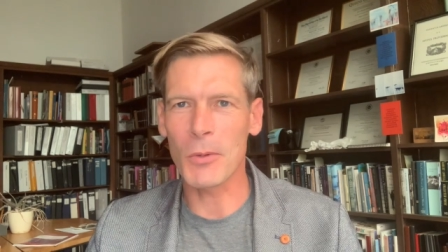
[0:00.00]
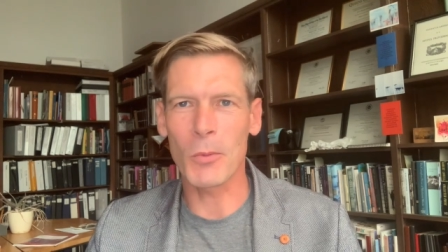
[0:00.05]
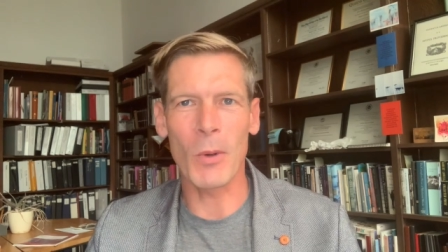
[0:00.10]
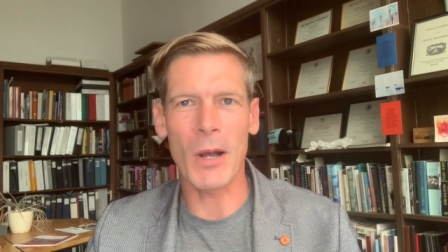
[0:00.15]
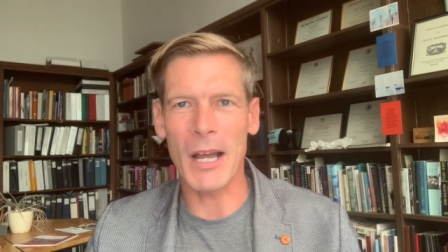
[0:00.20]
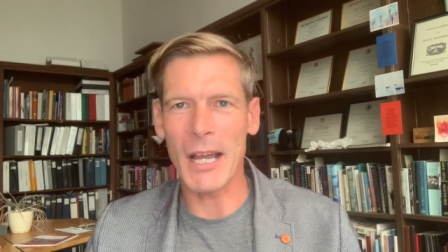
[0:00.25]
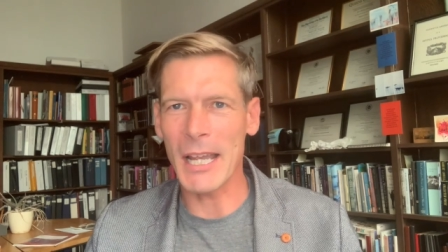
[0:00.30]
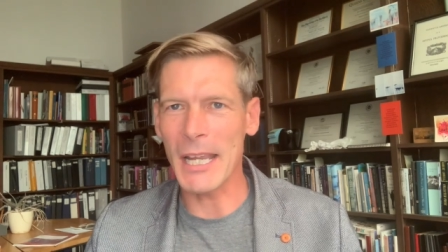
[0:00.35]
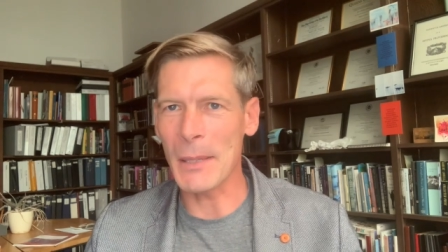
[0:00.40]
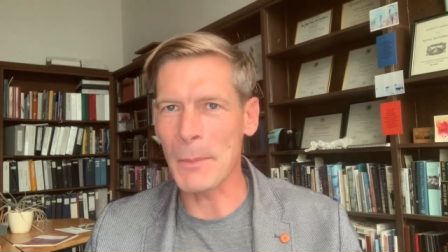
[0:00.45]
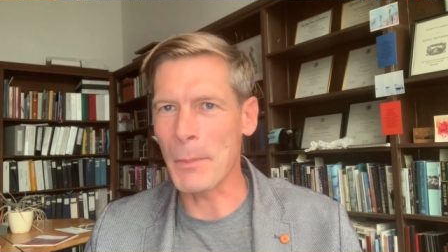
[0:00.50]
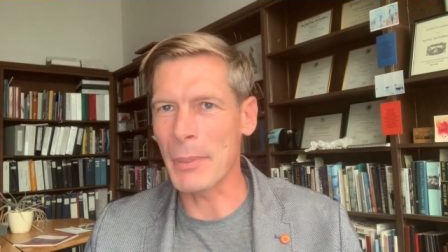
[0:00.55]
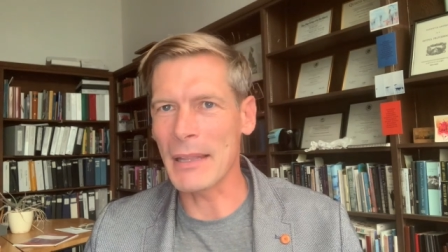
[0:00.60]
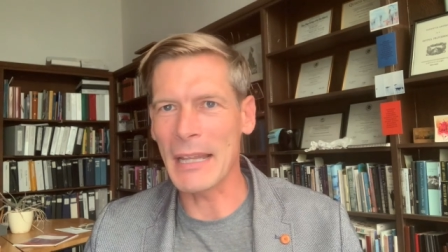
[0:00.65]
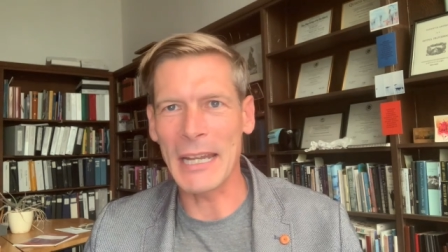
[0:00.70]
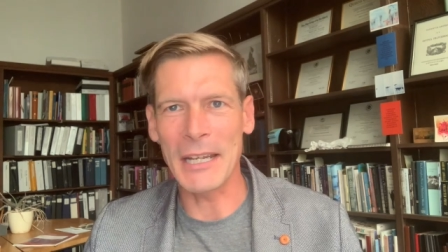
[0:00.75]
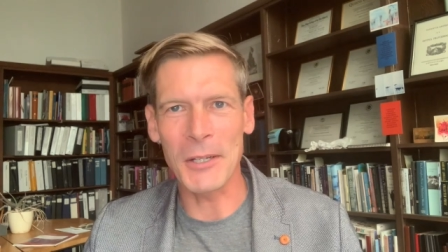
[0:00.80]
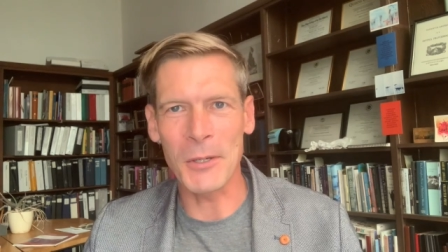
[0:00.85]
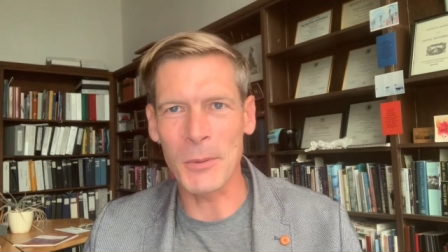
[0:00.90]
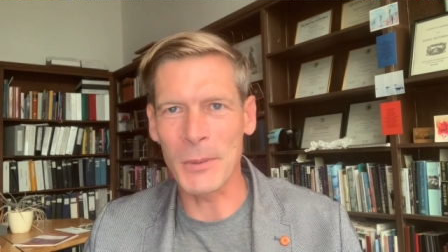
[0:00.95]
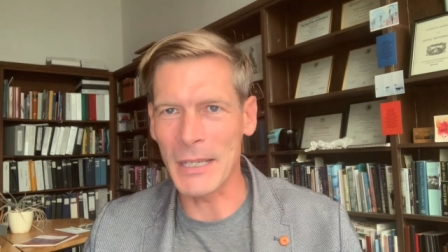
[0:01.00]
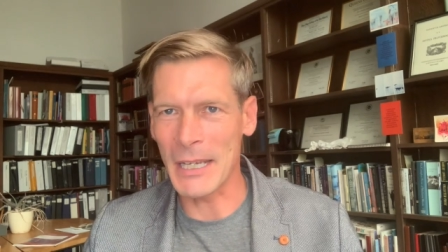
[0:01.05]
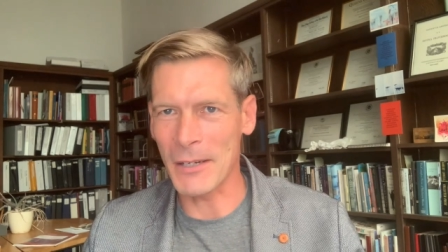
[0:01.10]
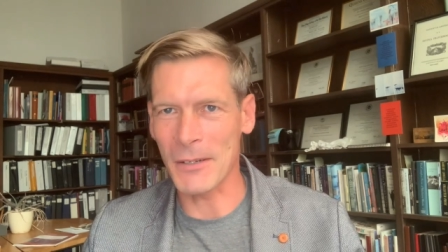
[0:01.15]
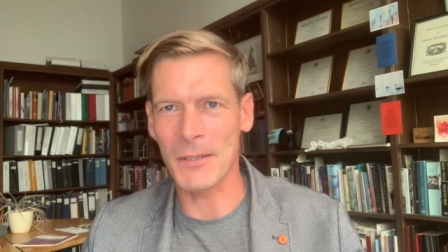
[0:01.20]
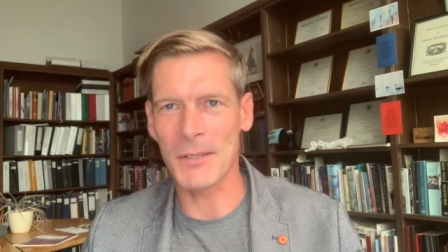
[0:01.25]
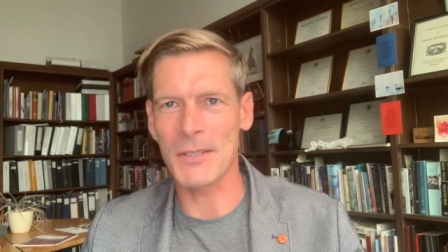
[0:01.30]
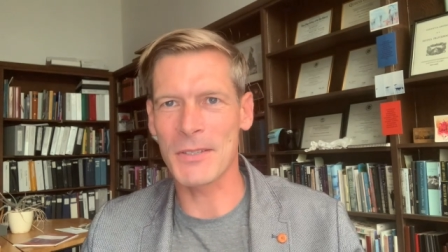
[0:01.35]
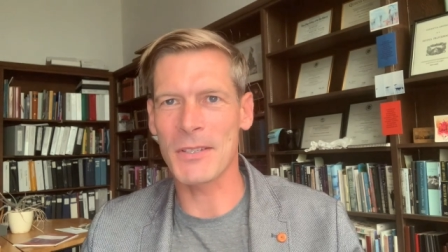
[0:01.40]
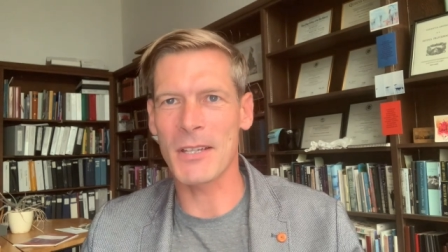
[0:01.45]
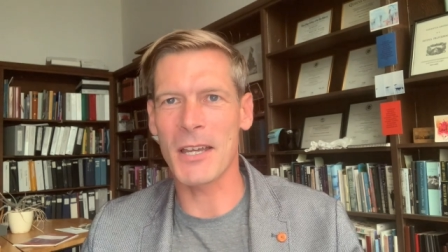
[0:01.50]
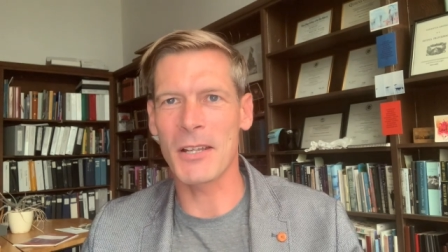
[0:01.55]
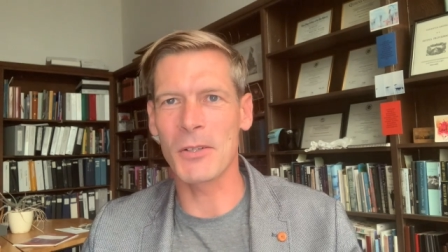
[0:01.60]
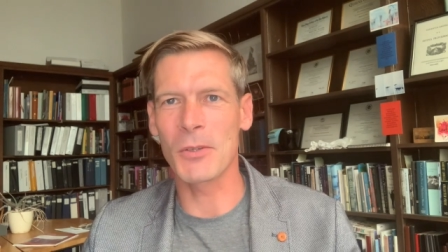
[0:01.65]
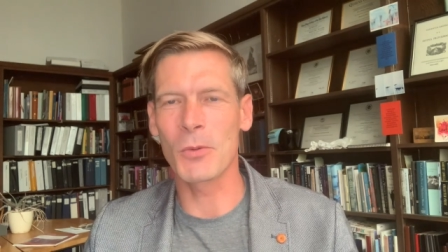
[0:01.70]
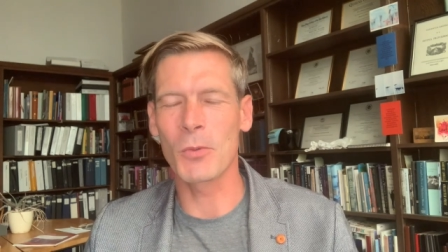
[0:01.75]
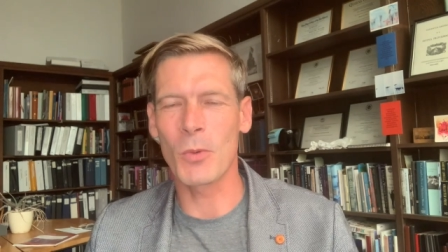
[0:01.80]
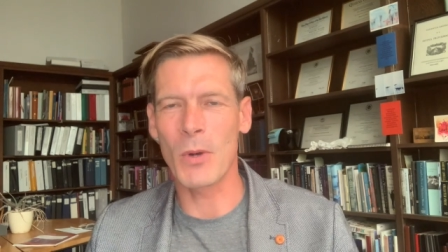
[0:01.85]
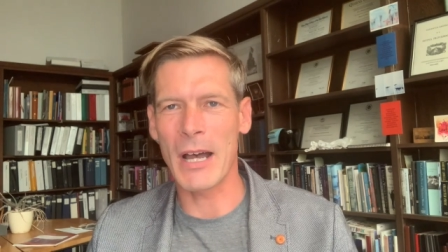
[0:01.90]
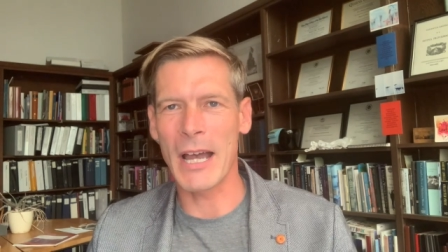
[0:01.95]
Why Plato and
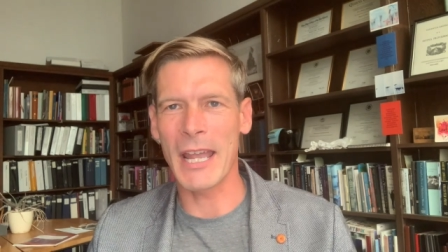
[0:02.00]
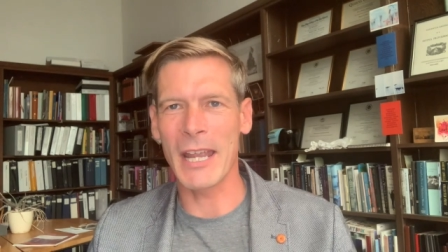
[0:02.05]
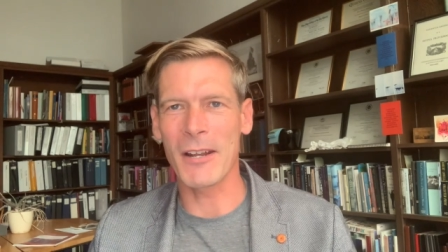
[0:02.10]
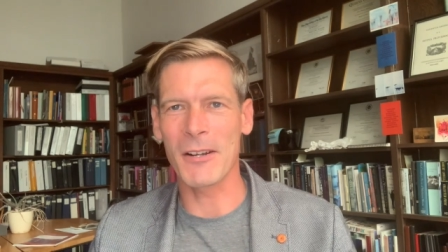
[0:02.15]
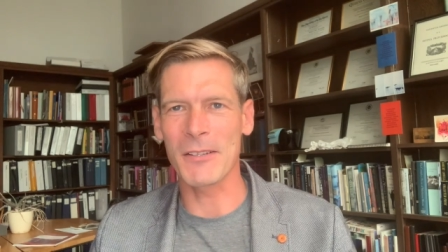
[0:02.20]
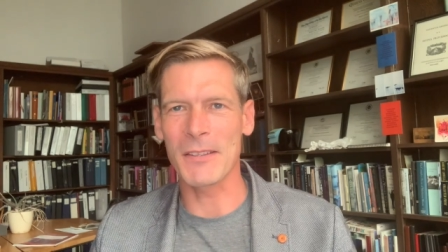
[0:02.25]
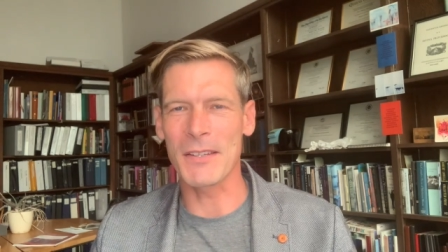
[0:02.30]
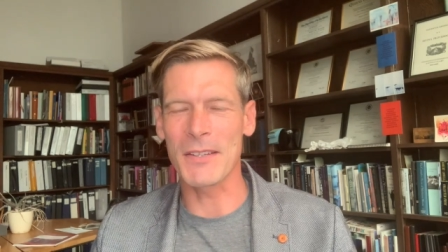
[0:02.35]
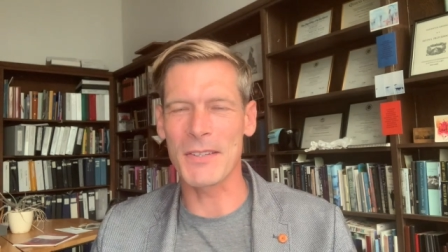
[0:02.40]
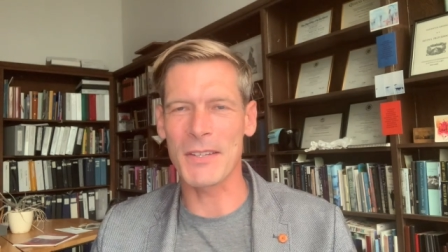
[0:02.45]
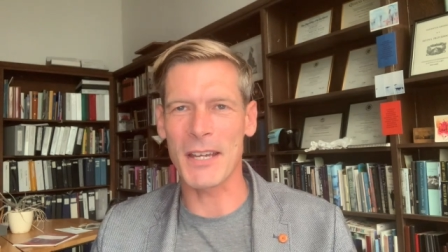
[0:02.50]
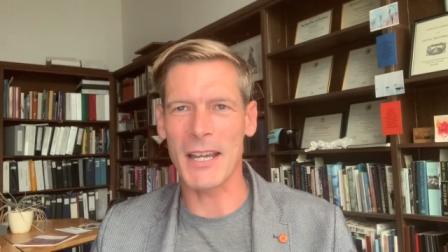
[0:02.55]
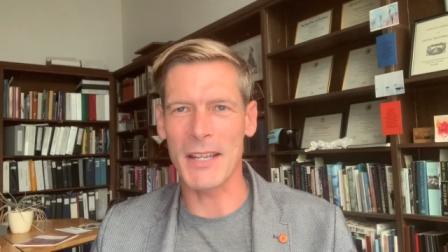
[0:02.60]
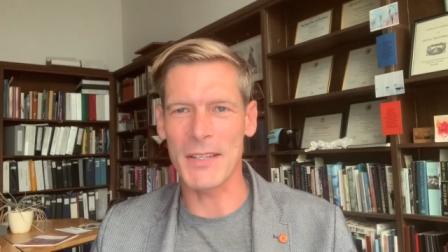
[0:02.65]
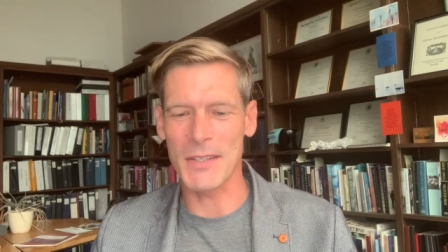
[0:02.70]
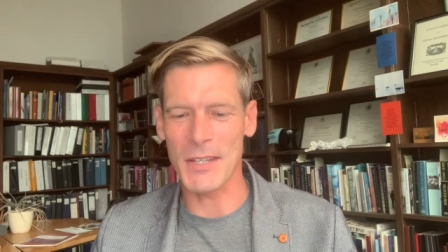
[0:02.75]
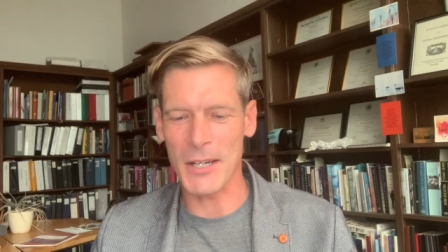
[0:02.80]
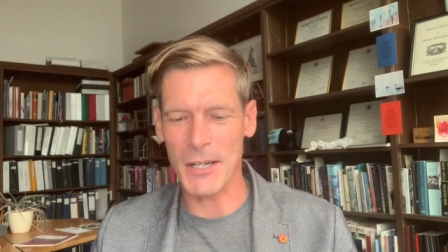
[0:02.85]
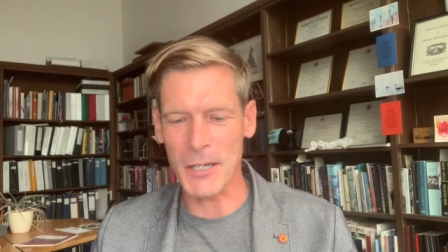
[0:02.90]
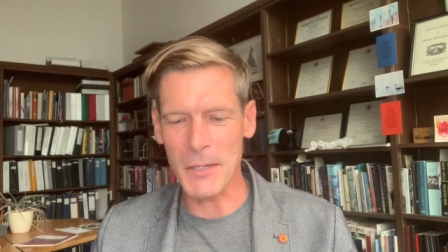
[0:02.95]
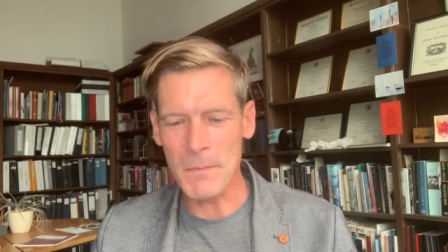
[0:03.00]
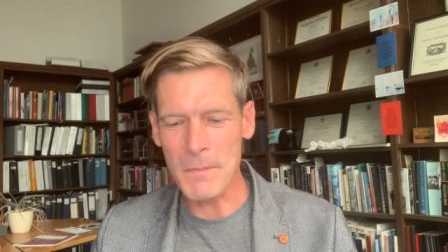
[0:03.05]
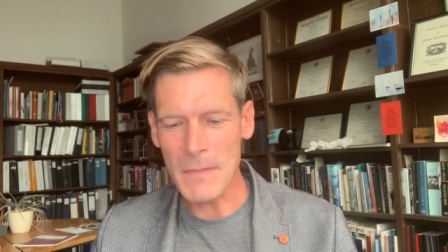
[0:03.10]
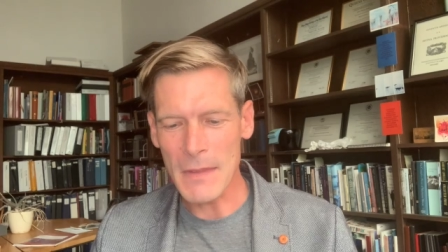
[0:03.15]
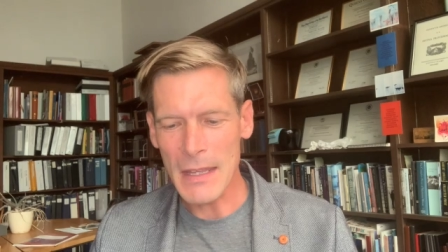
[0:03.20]
Aristotle? Why are these guys here?